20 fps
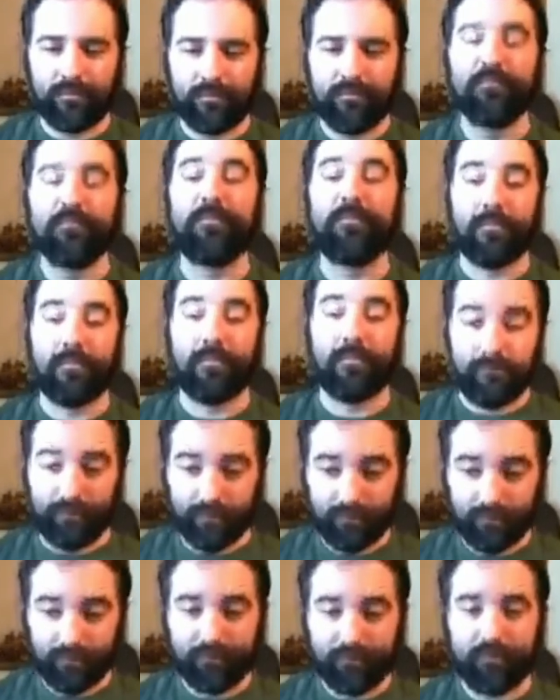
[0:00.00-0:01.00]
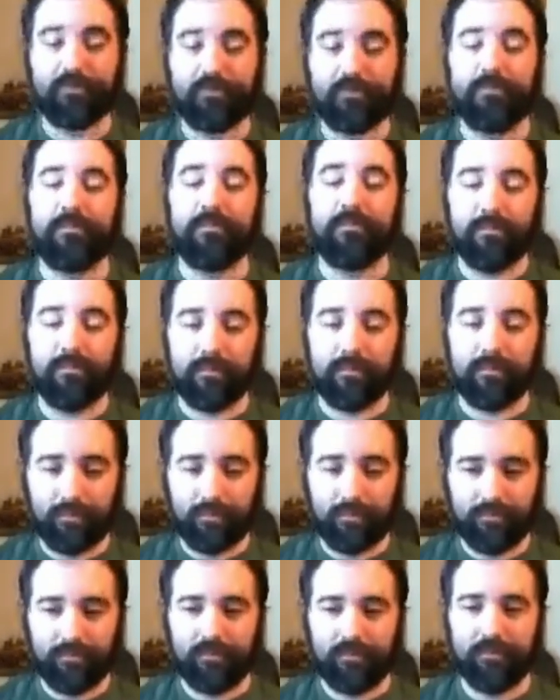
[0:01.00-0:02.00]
paint on every day. That,